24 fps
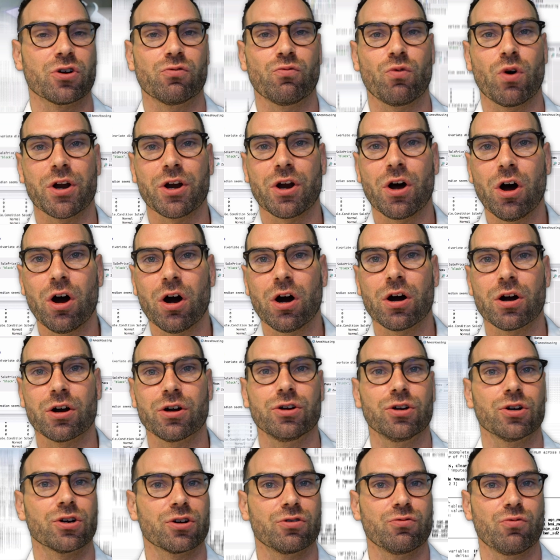going to want R,
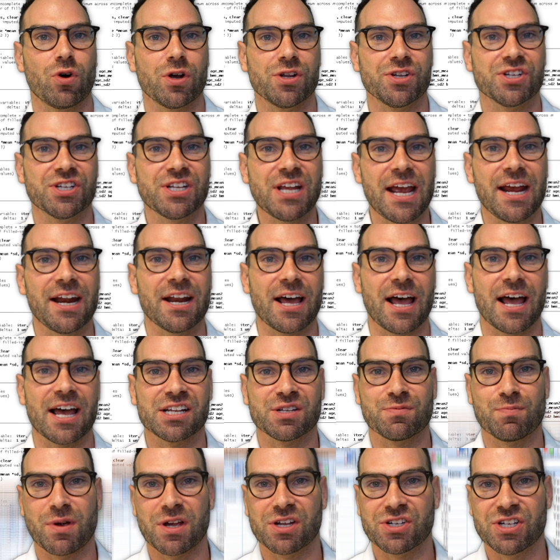you're going to want Stata,
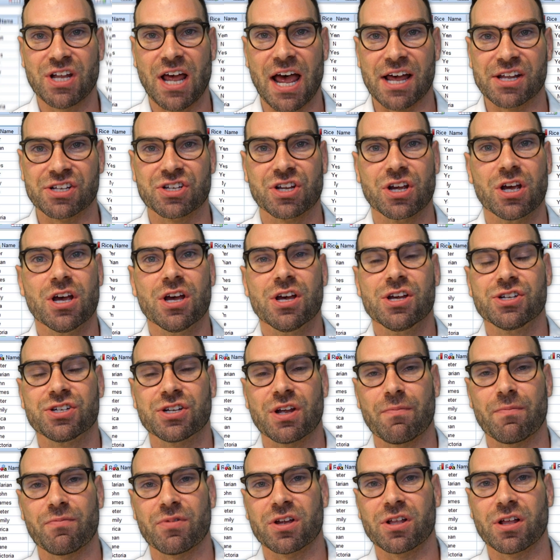SPSS
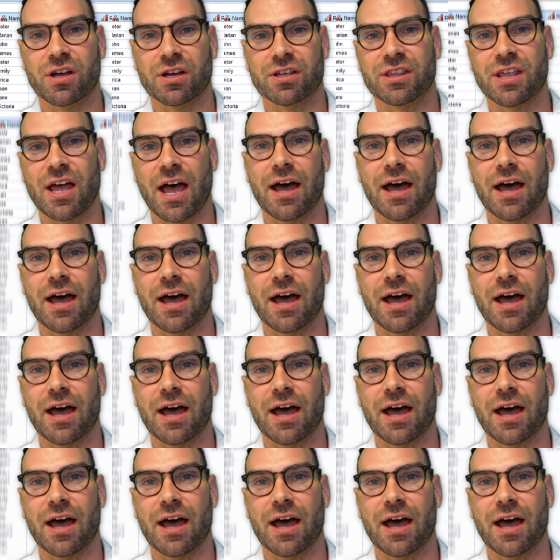something like